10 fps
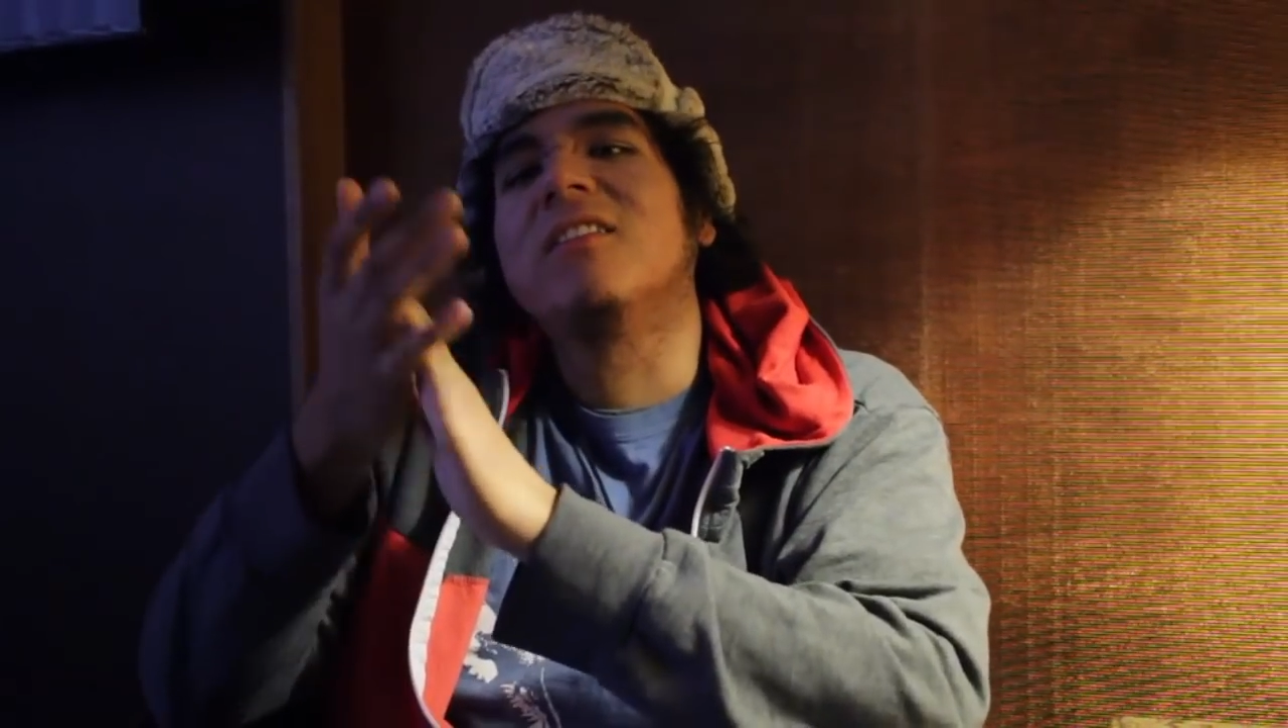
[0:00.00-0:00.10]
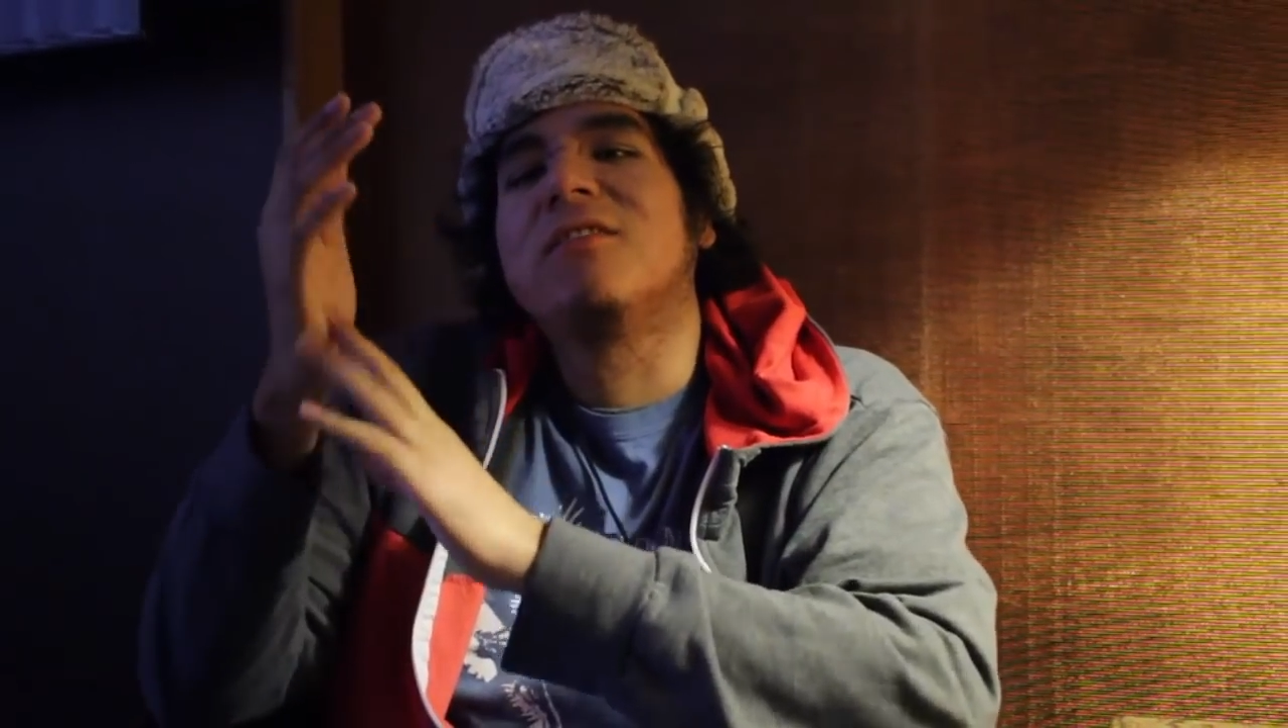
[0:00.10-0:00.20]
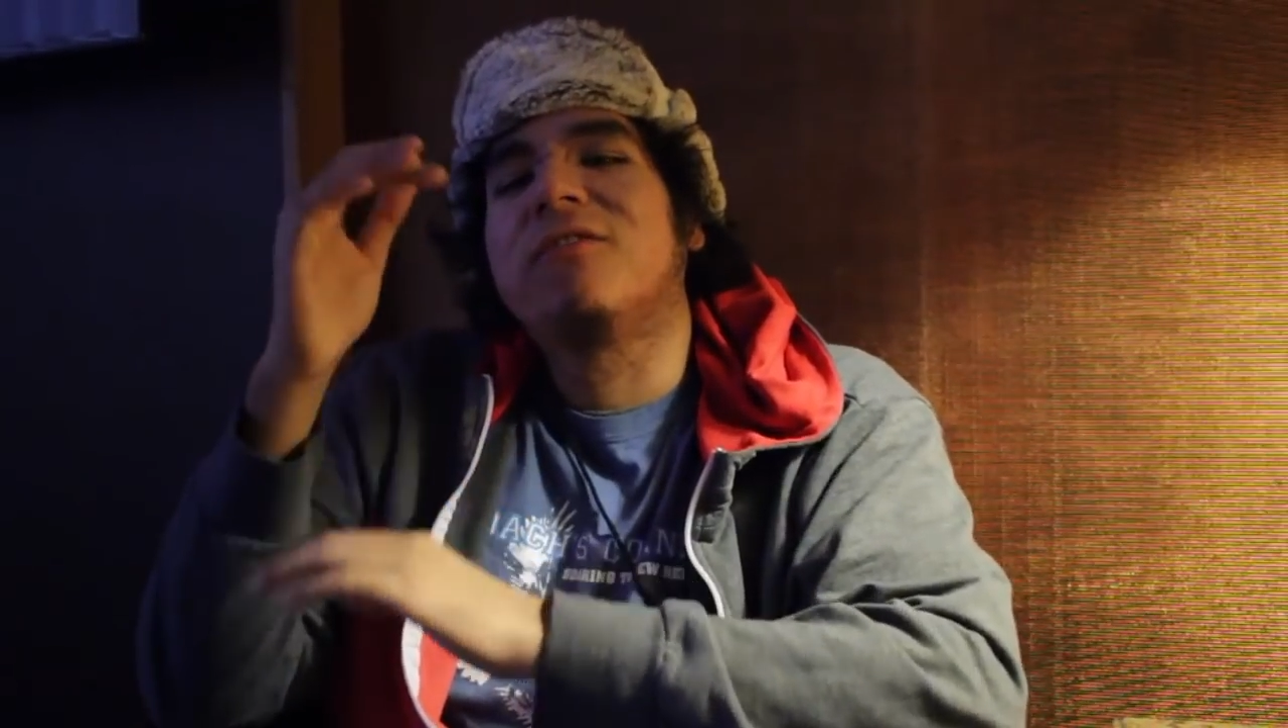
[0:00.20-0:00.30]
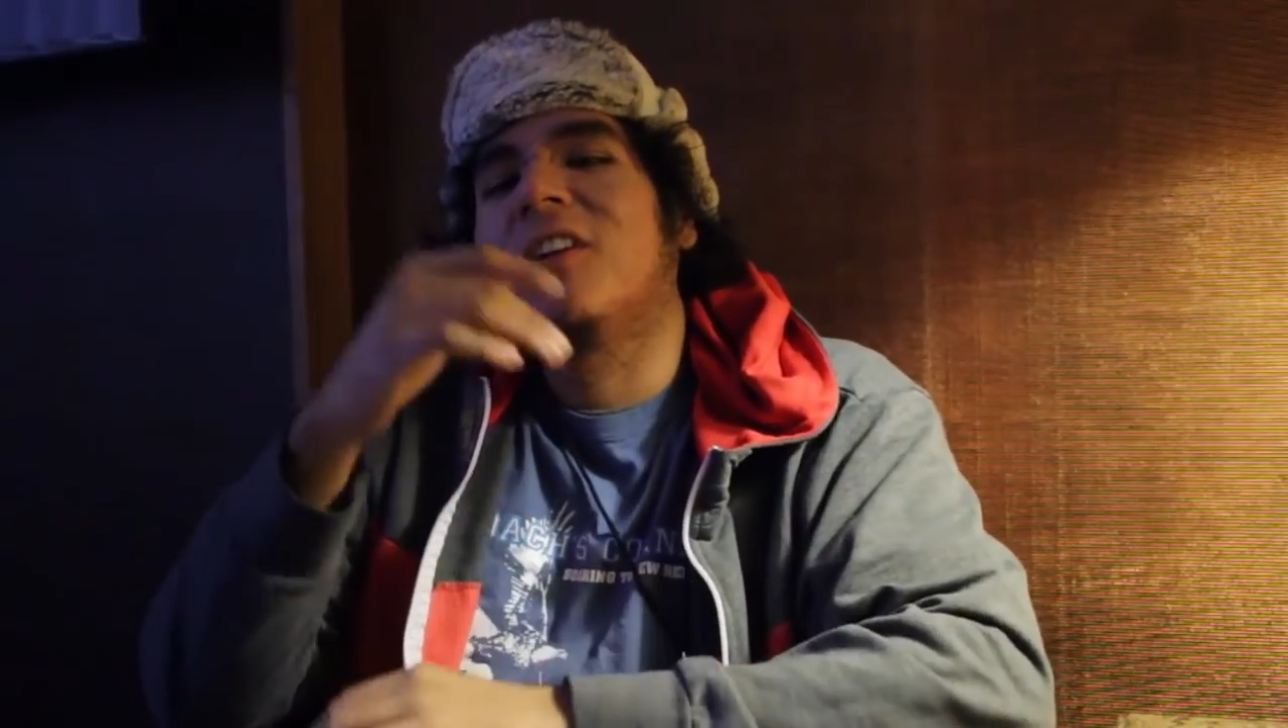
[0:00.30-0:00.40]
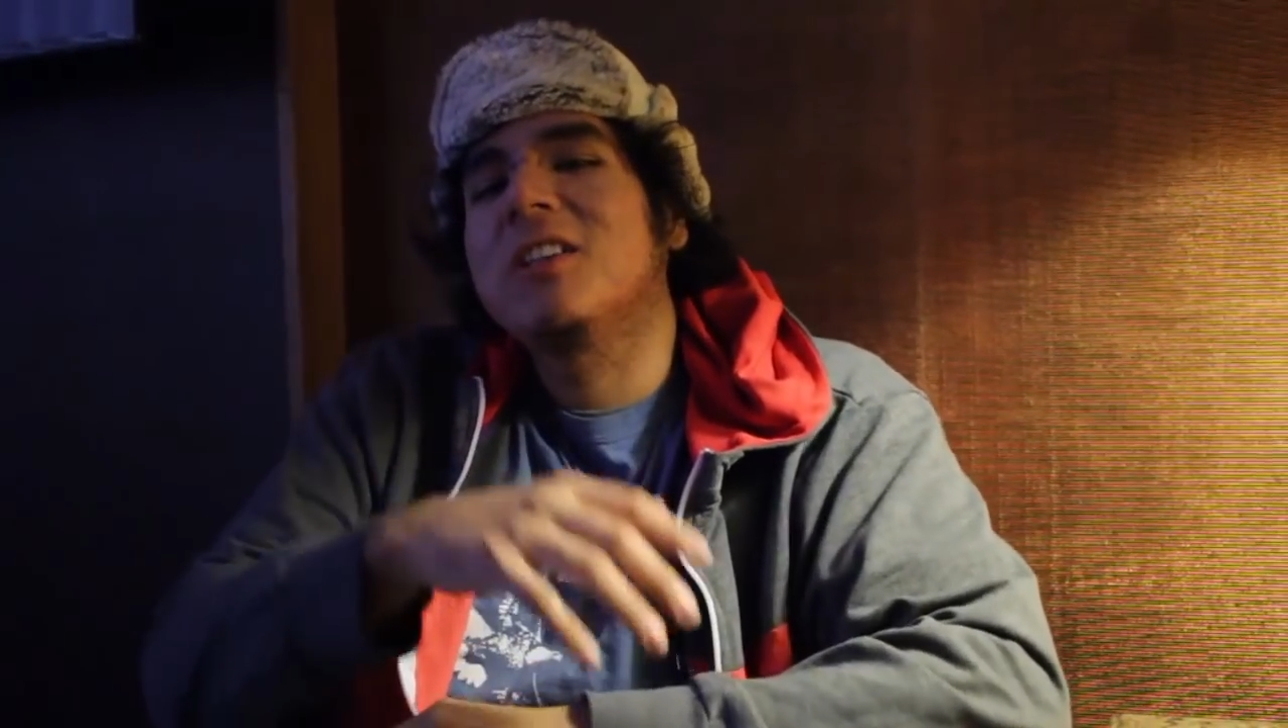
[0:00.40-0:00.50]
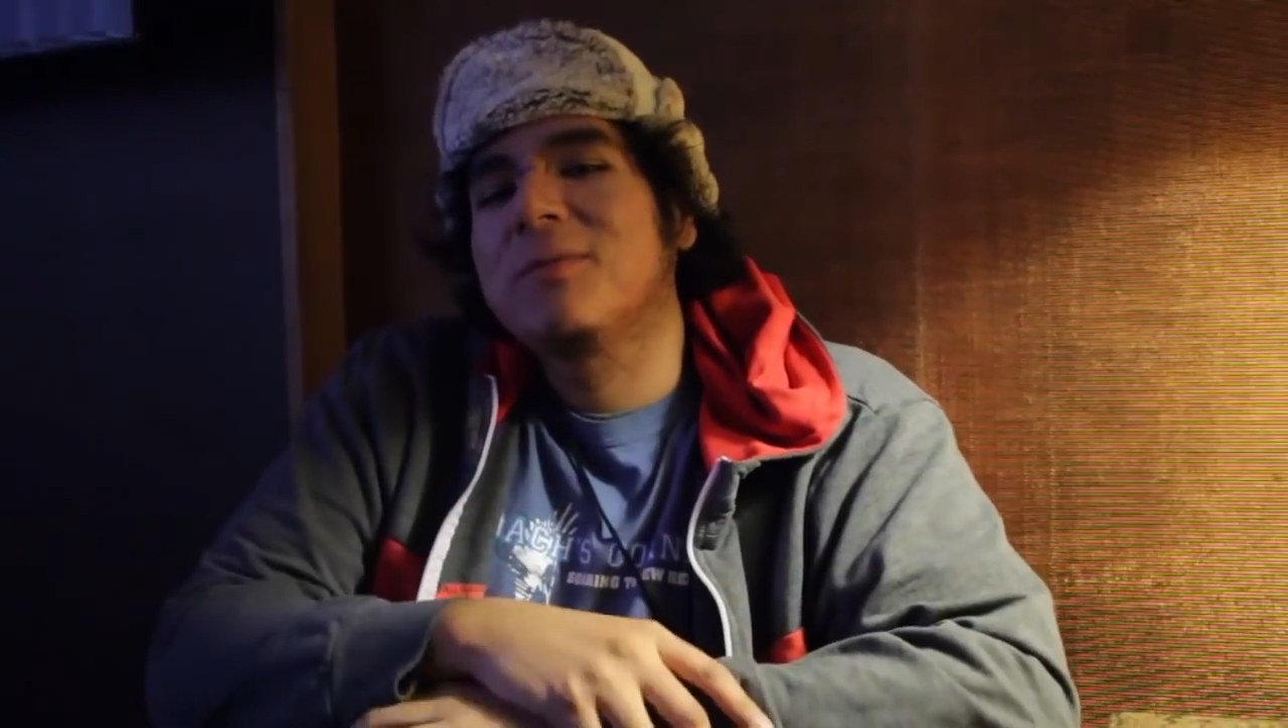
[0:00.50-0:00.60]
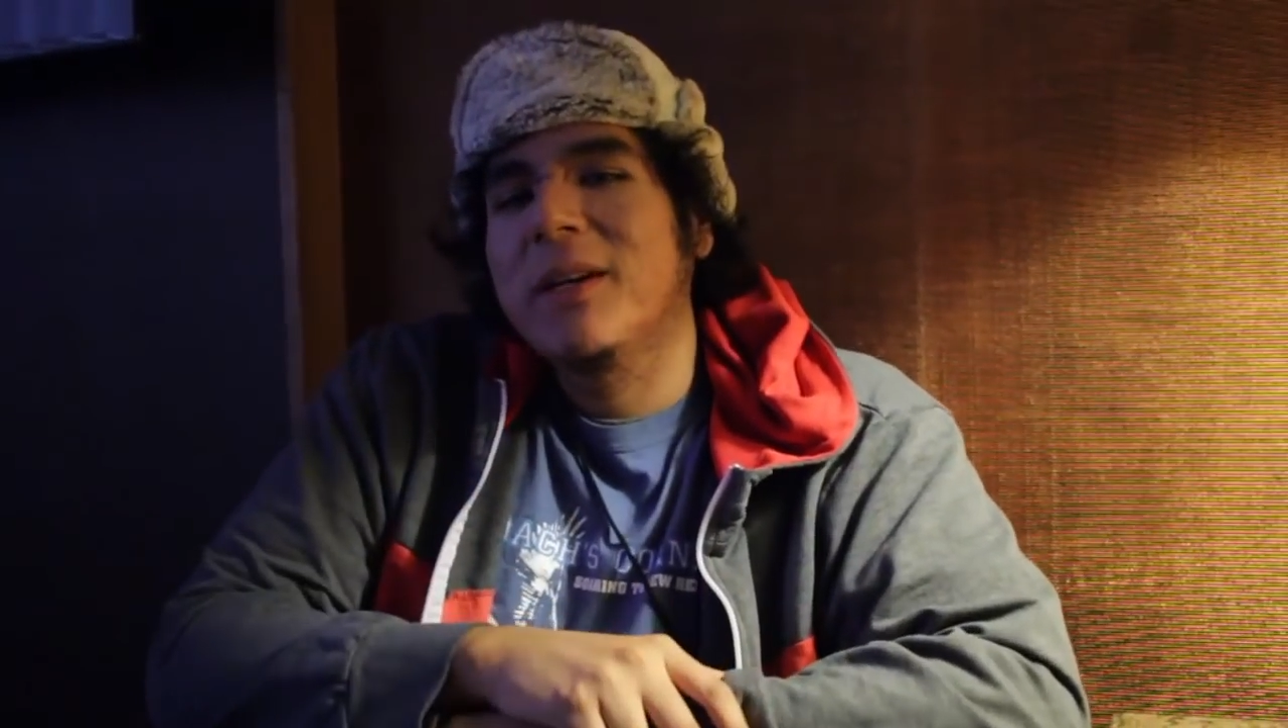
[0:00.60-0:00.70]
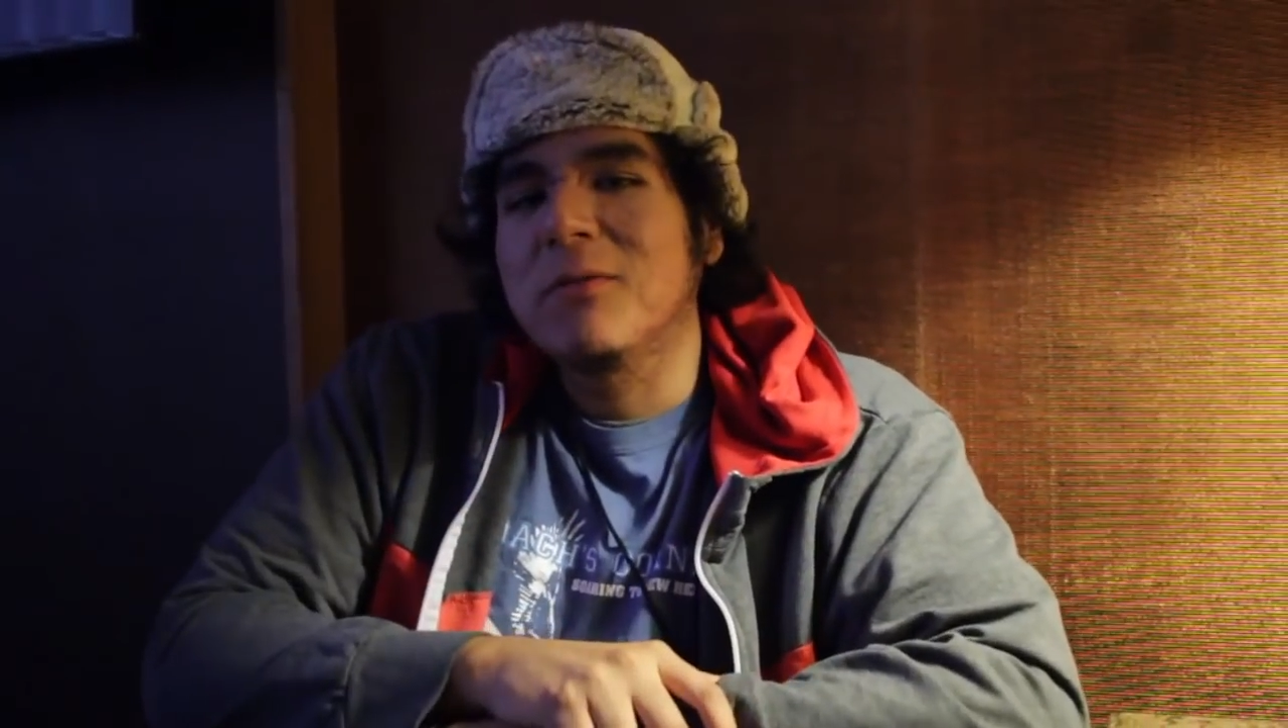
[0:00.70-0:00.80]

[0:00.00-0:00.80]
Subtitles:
Frostbite